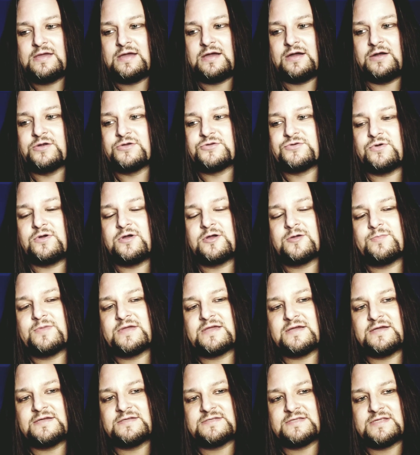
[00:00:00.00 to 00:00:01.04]
I was wrong
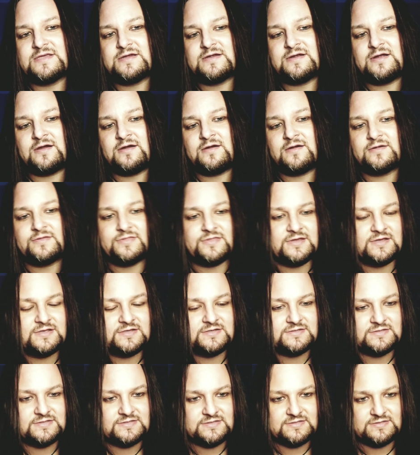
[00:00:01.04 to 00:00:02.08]
because there are
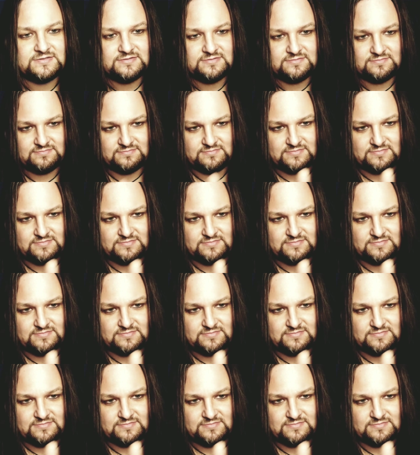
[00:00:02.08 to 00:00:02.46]
things,